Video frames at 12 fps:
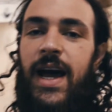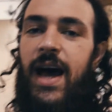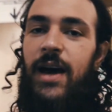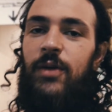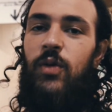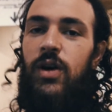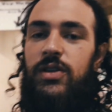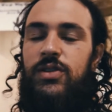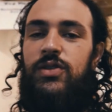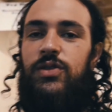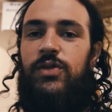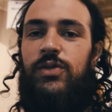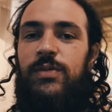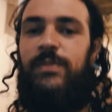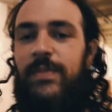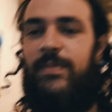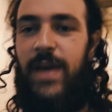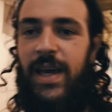I want to.
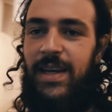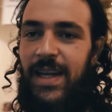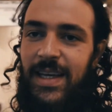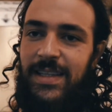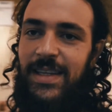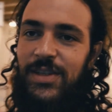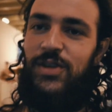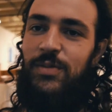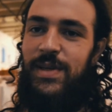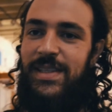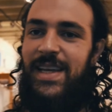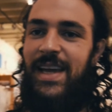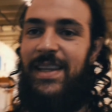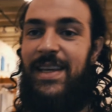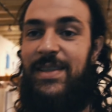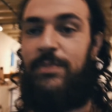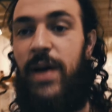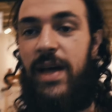And I guess I shouldn't be saying
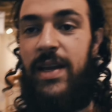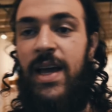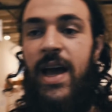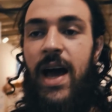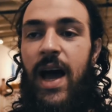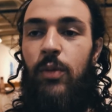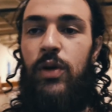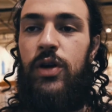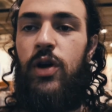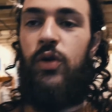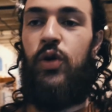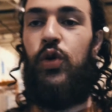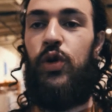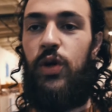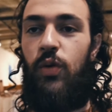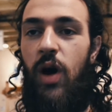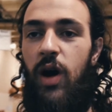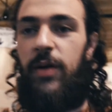this, but I want to know who
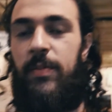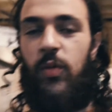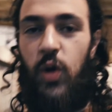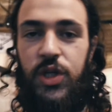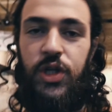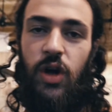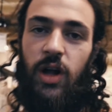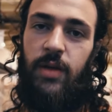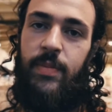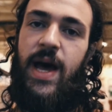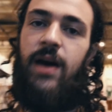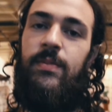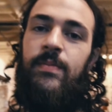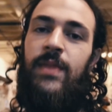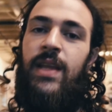you are, what you're all about.